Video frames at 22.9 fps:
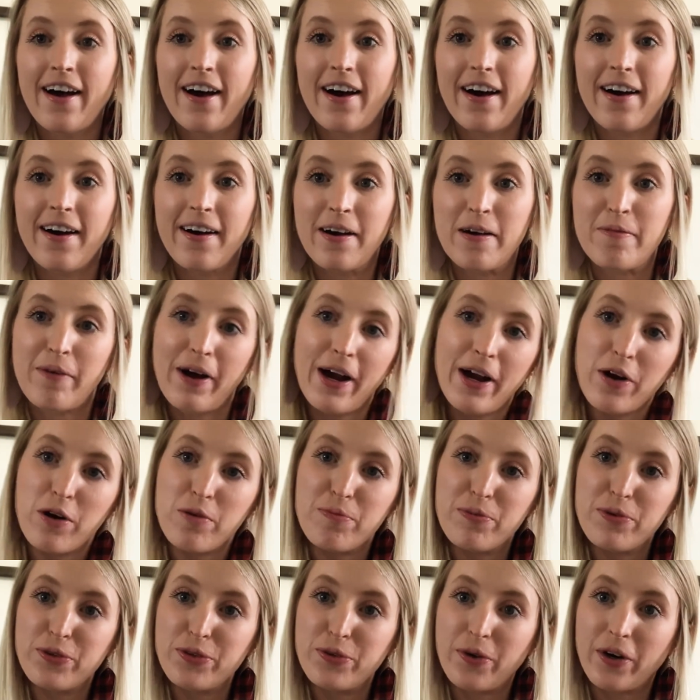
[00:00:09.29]
I hope
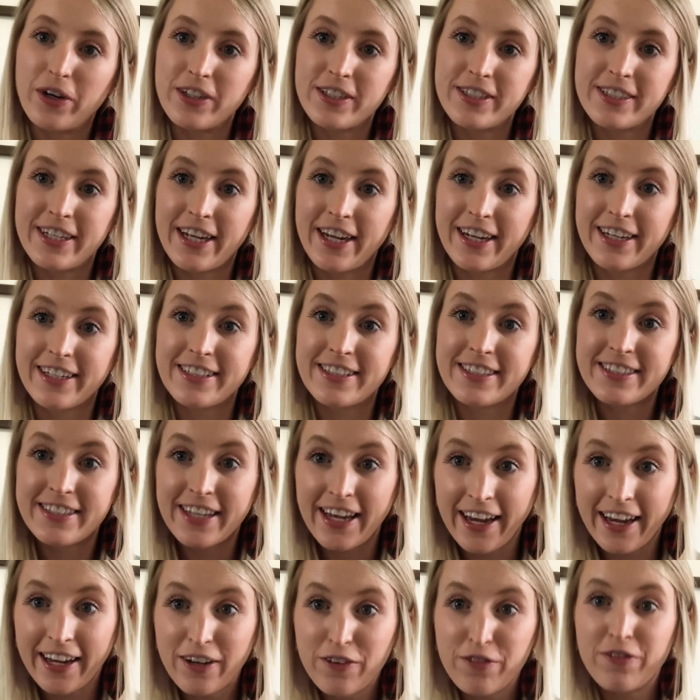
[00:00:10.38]
you are staying
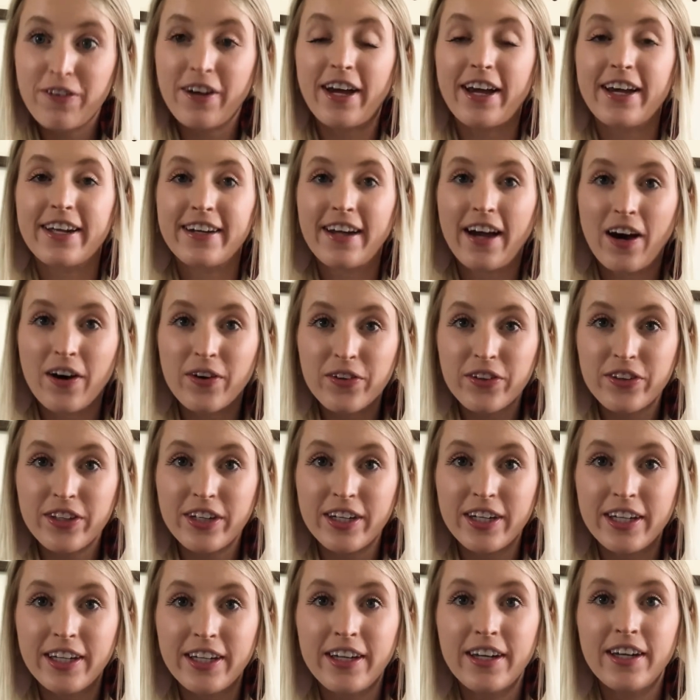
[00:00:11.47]
safe and
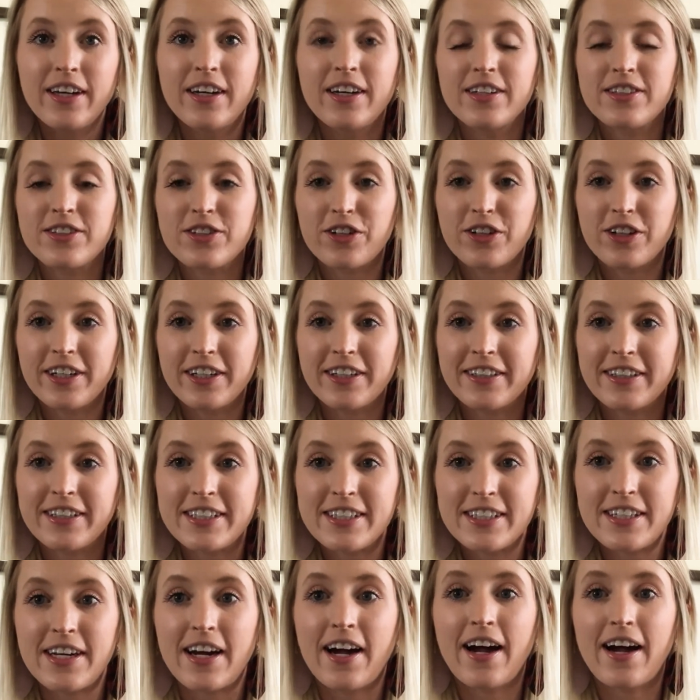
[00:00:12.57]
healthy during this
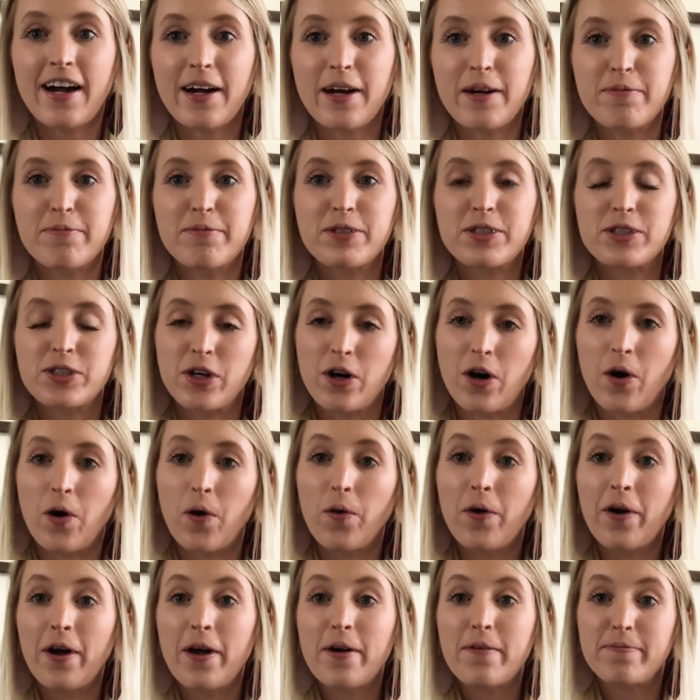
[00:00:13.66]
time, so
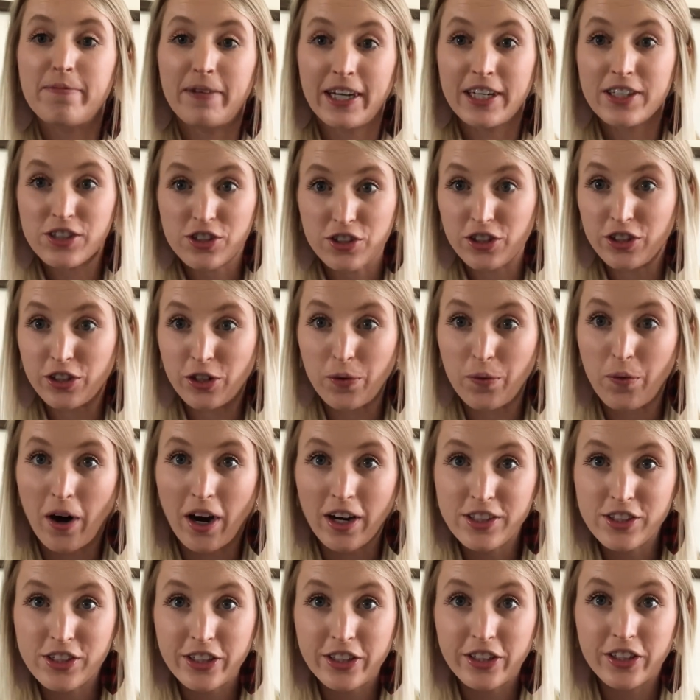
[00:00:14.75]
make sure you're
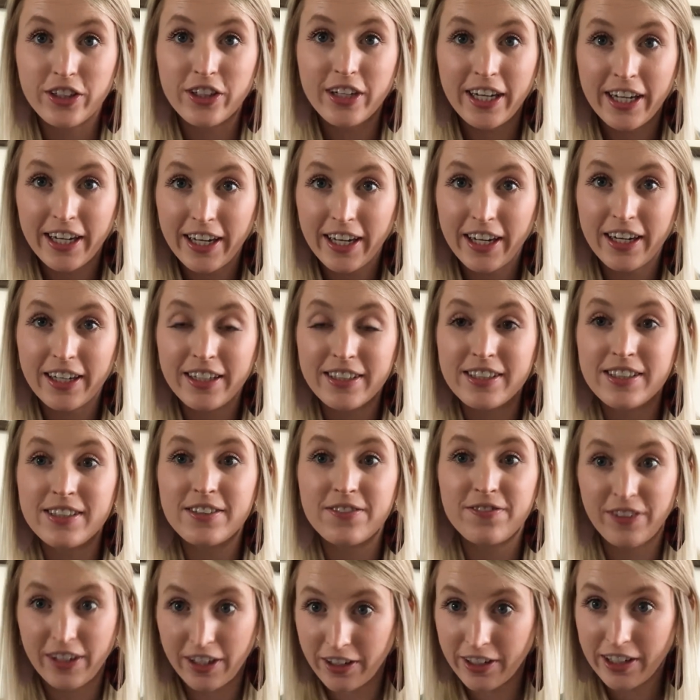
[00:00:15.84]
washing your hands
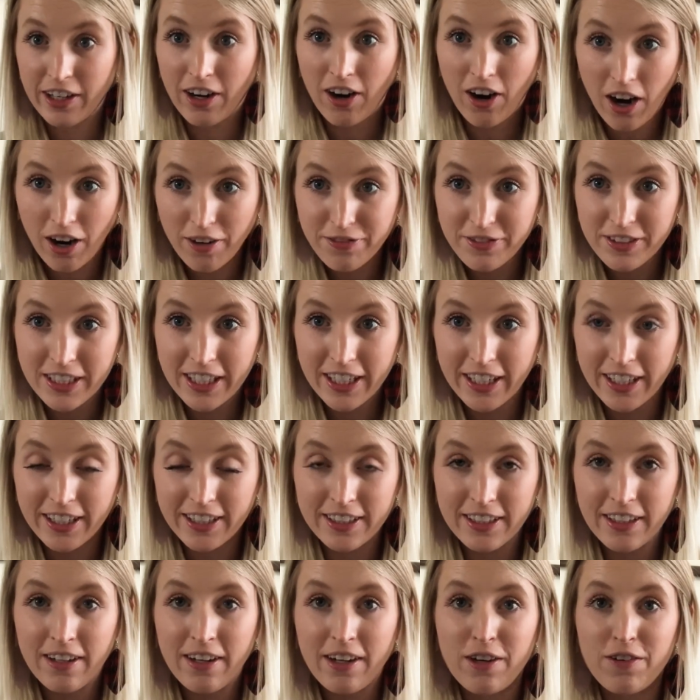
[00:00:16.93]
very
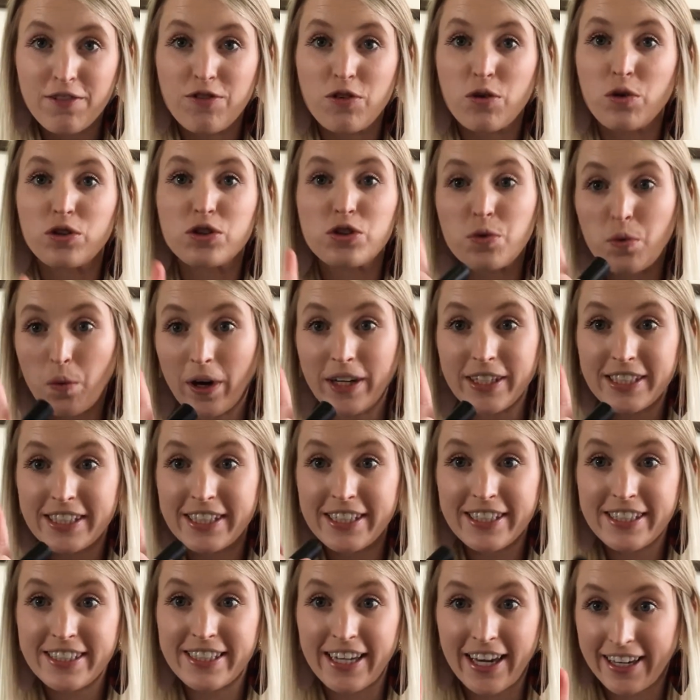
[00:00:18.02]
often for
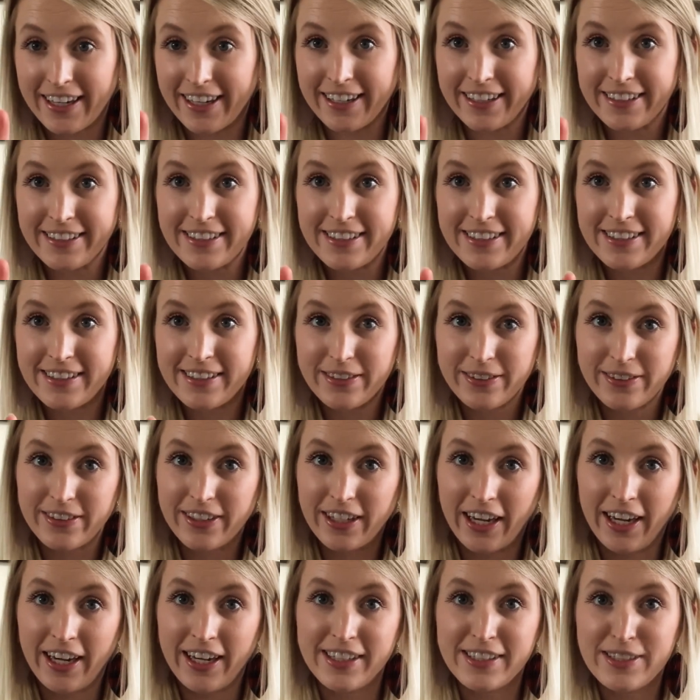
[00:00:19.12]
20 seconds,
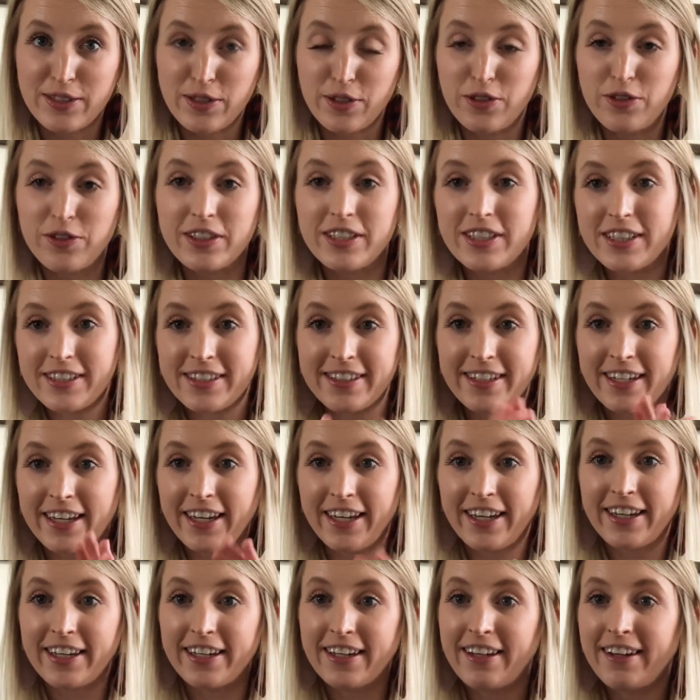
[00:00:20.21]
okay? So you can
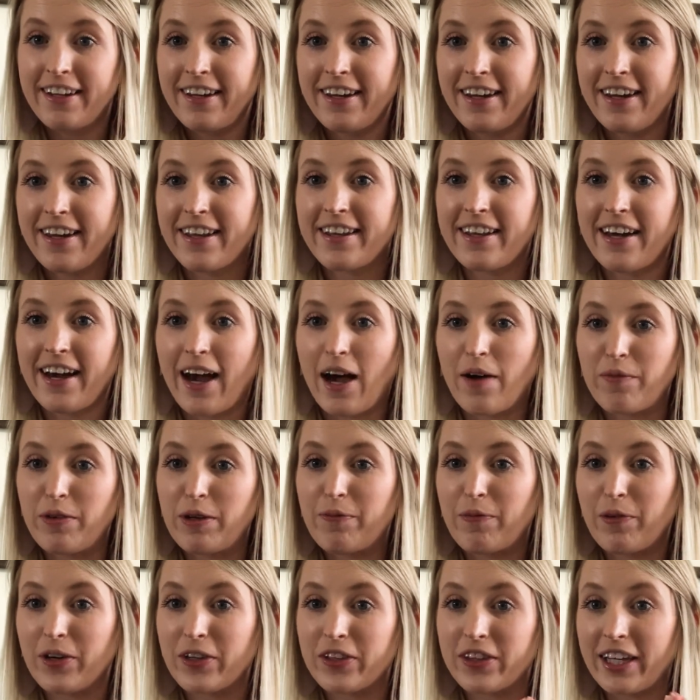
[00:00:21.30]
sing the happy
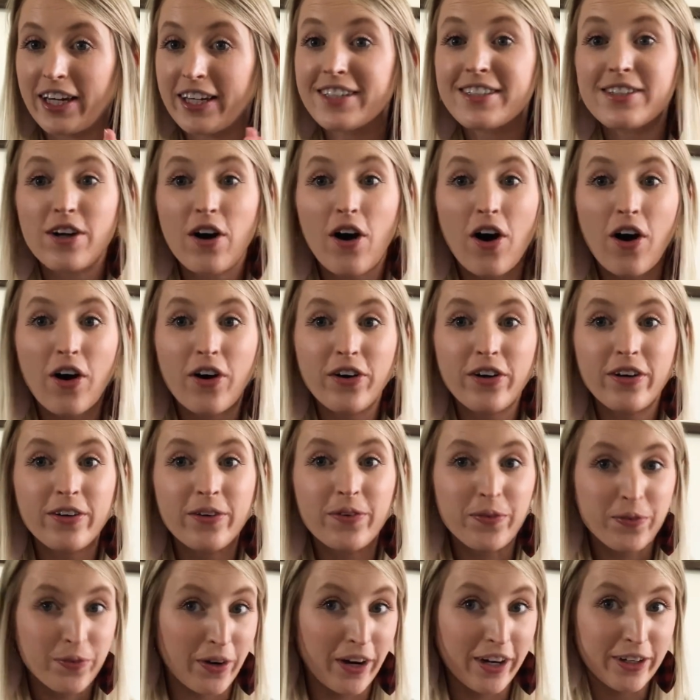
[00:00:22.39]
birthday song
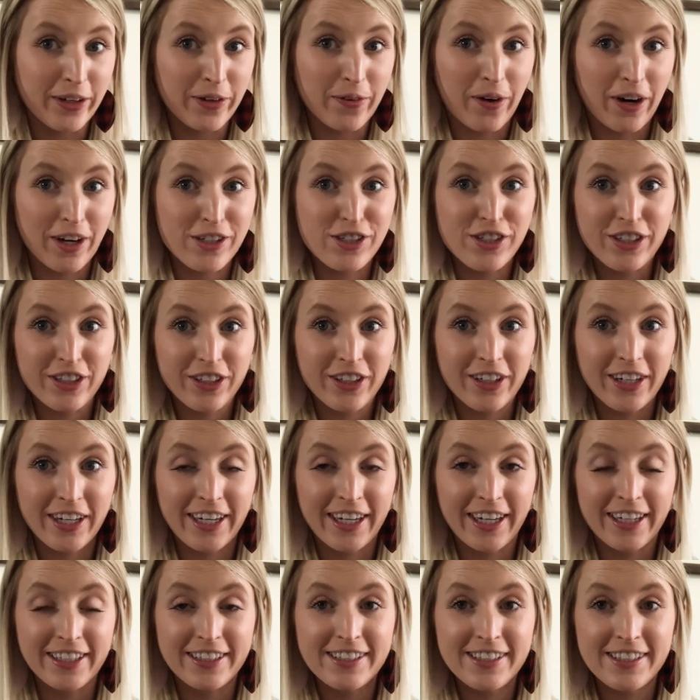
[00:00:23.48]
while you're washing your
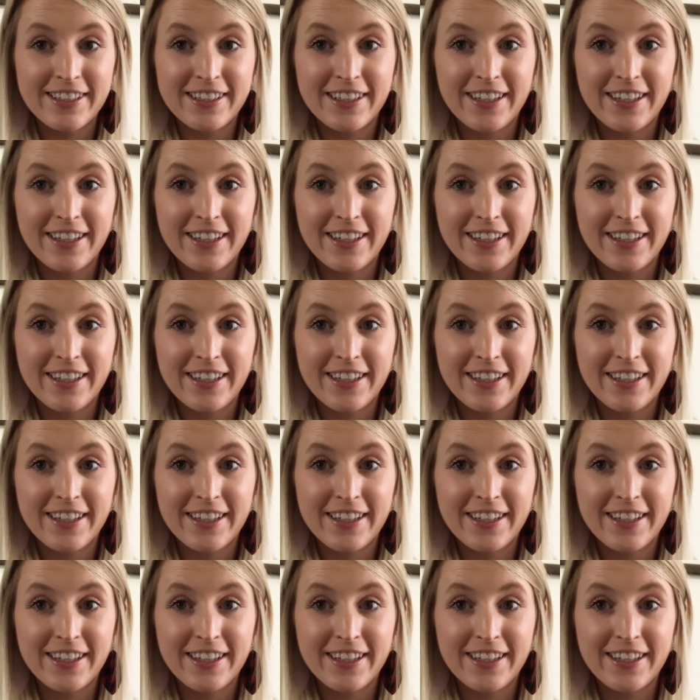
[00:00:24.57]
hands,